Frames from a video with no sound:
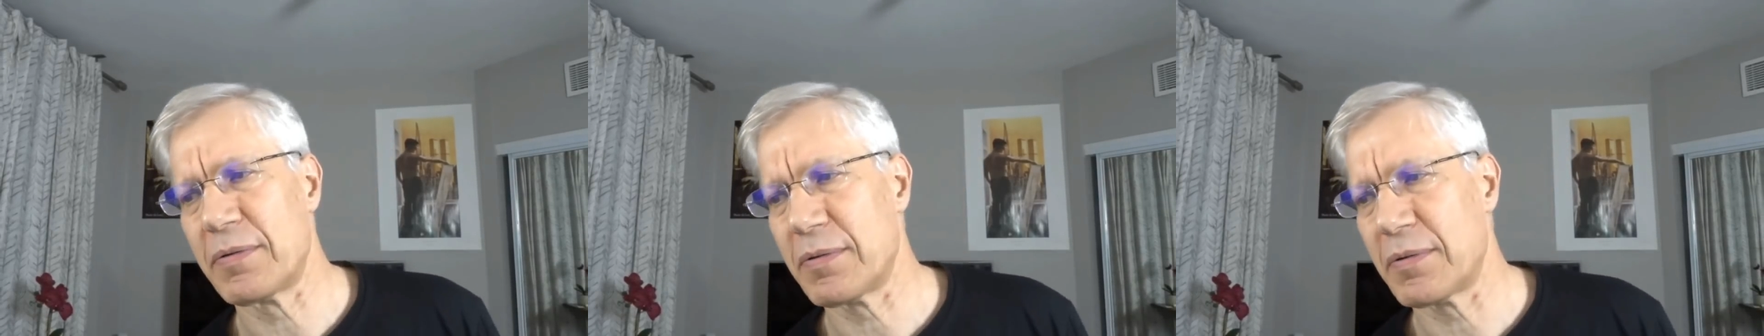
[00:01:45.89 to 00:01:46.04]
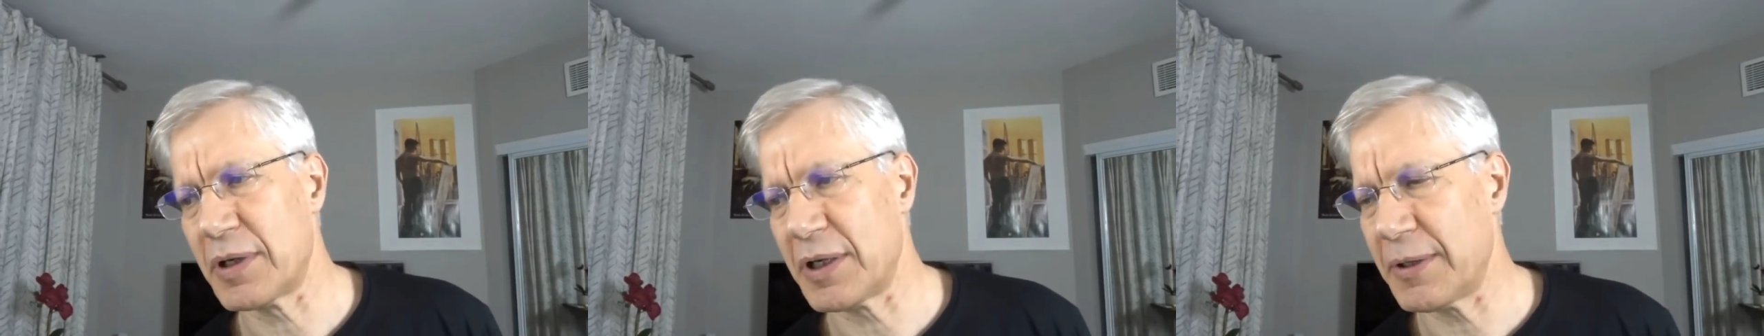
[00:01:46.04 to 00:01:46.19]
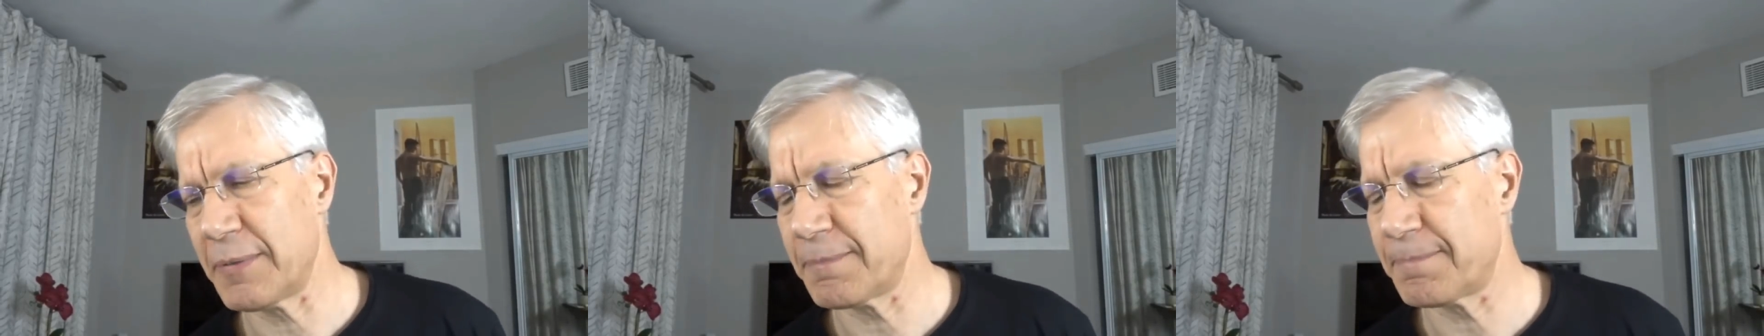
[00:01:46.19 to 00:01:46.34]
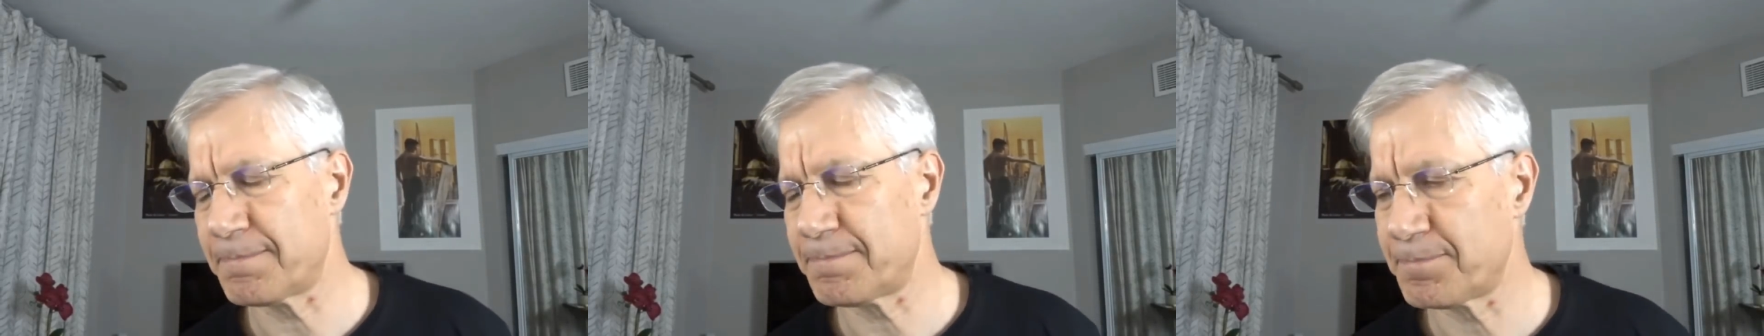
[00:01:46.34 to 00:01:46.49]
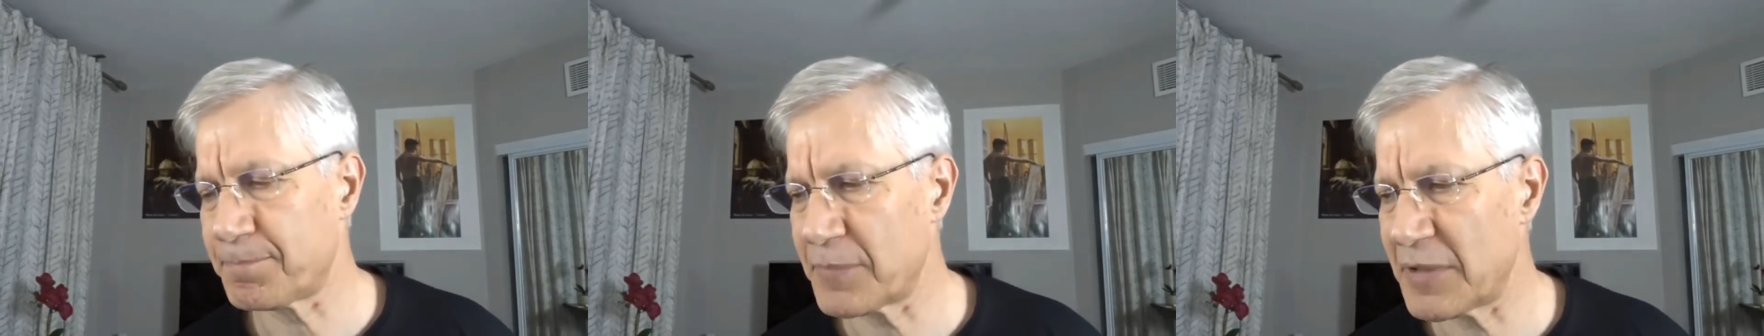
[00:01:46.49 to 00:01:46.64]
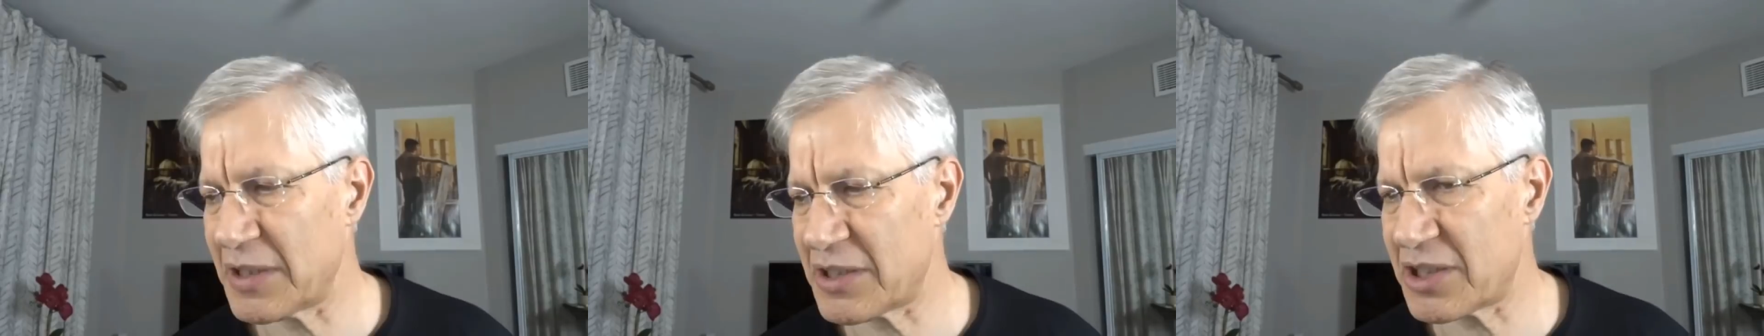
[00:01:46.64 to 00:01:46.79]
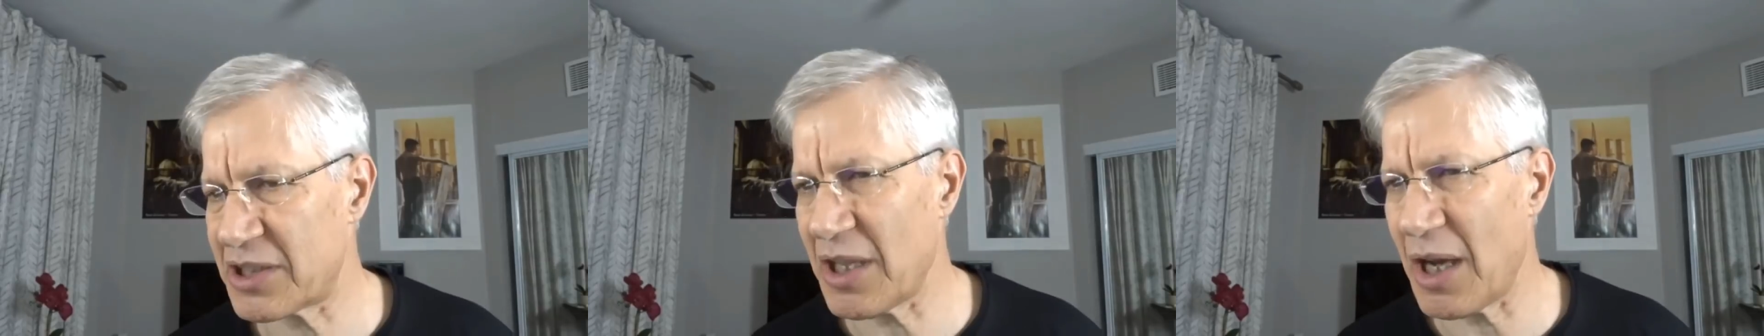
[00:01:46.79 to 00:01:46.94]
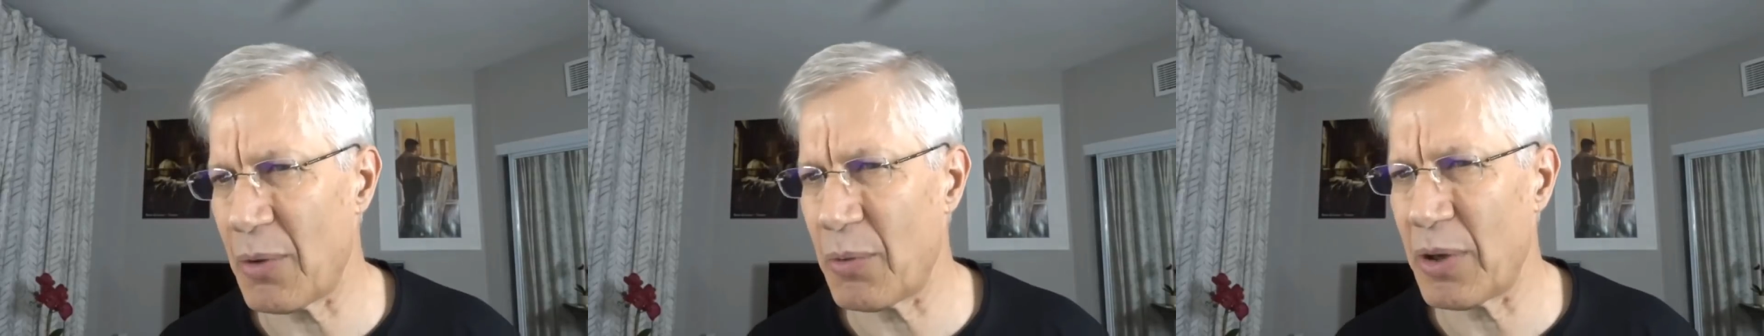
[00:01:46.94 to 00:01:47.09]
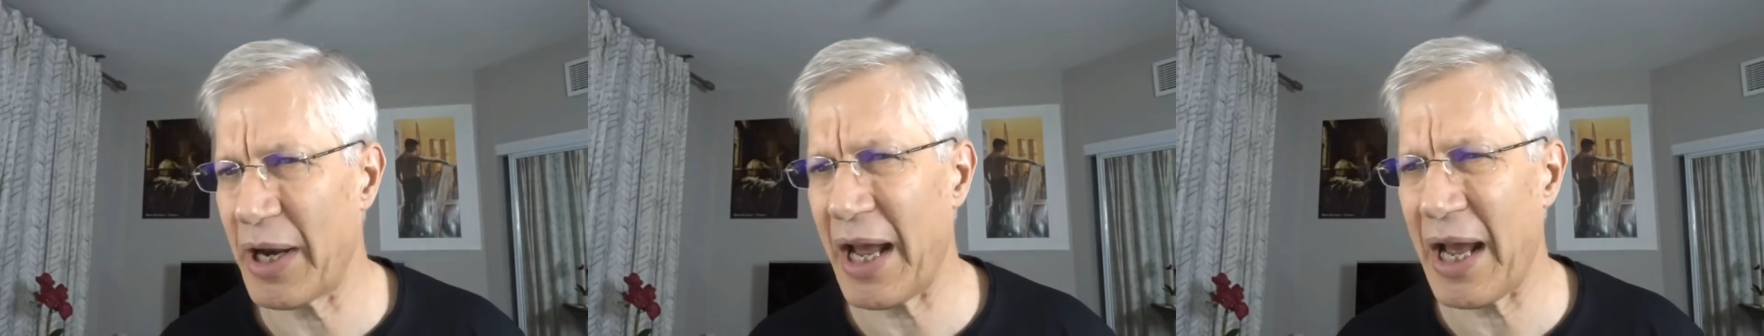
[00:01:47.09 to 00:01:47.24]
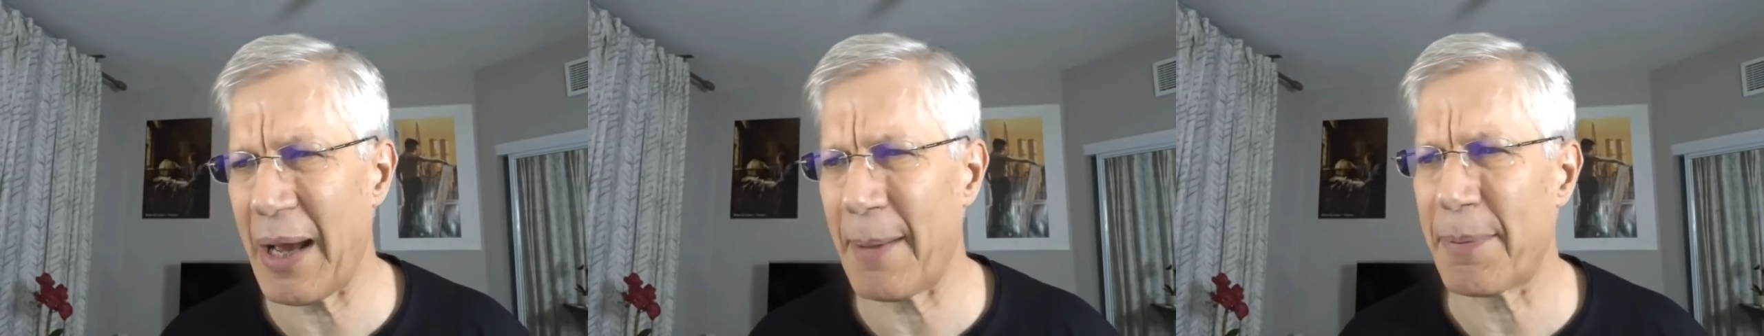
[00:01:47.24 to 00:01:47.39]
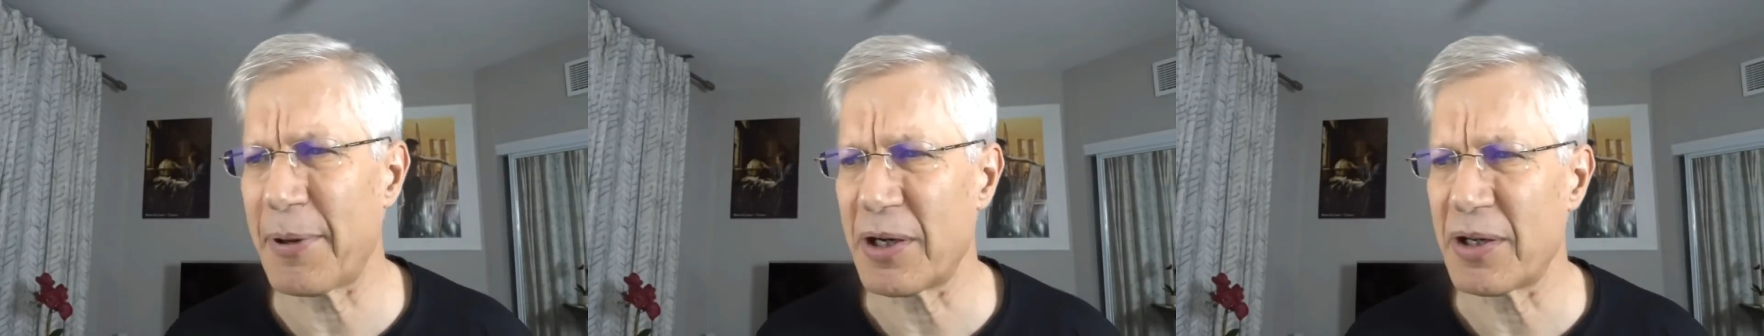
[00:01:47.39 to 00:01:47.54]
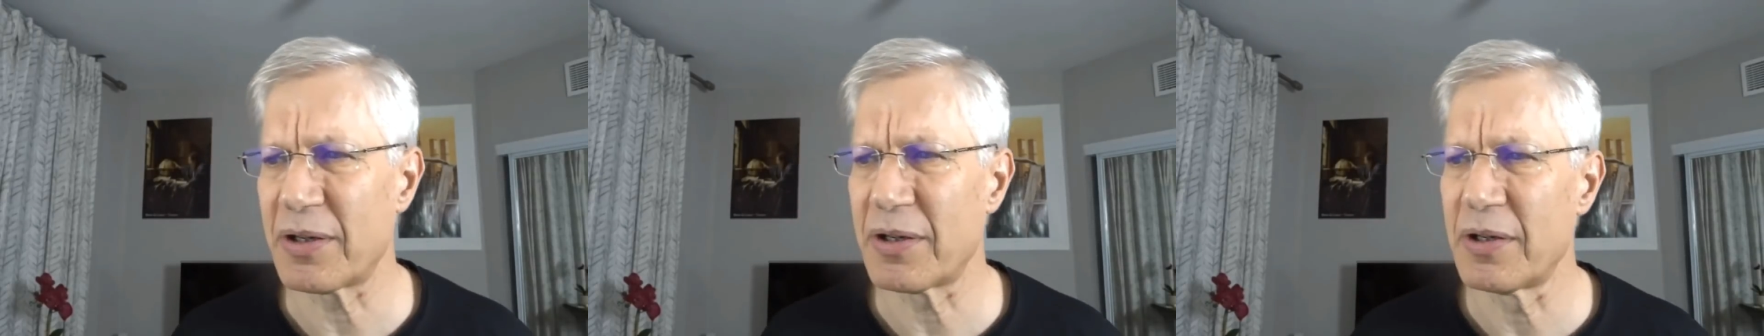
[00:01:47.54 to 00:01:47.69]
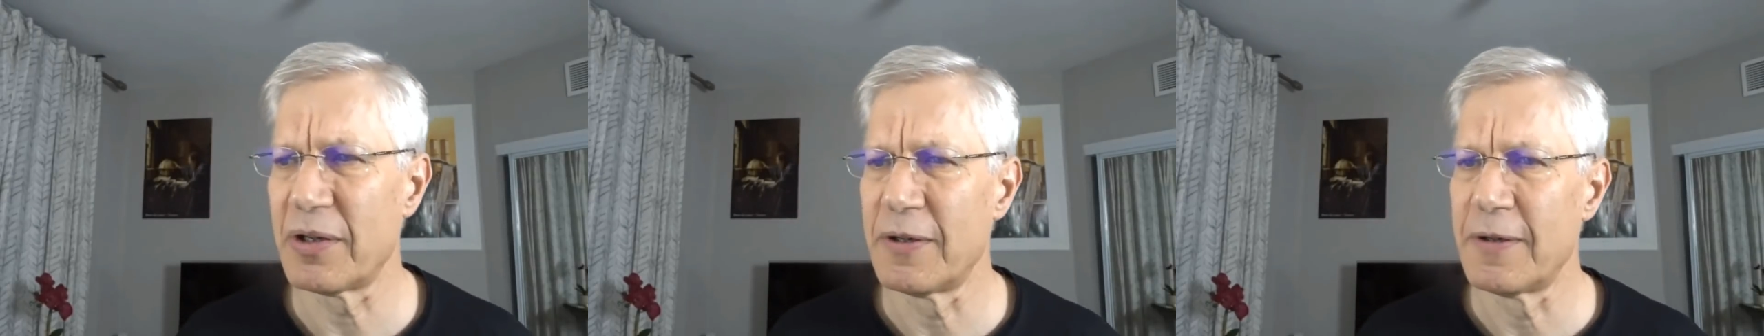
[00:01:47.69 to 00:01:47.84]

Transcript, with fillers: right? That's not what happened.